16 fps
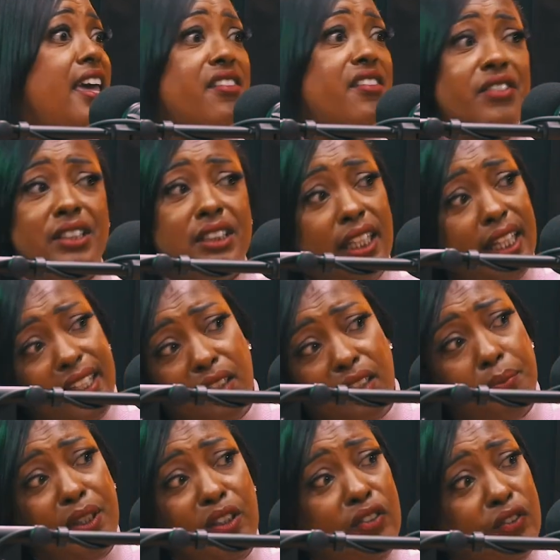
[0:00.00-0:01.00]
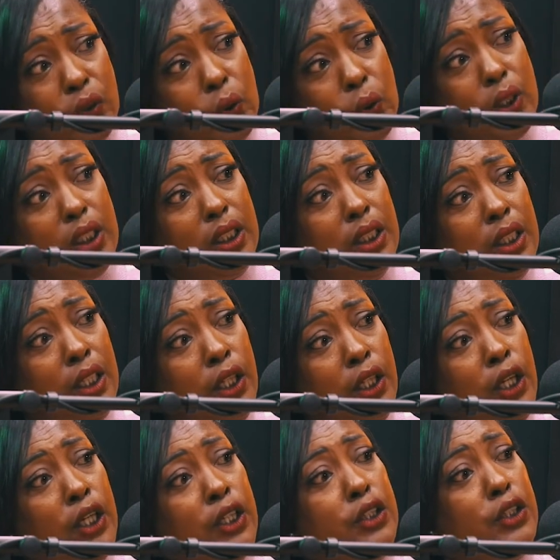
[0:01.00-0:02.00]
ever dated before,
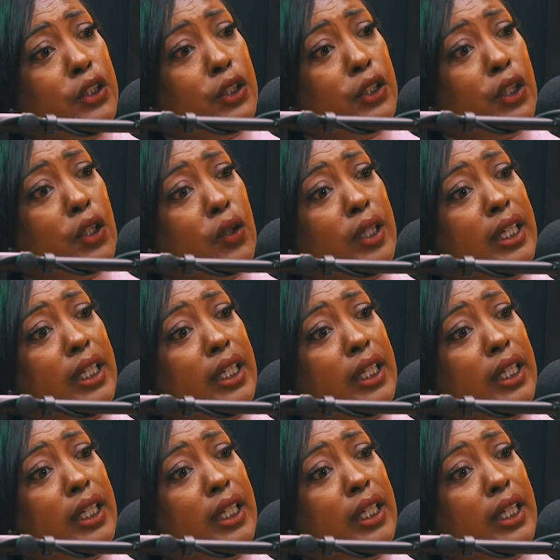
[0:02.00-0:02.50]
you know.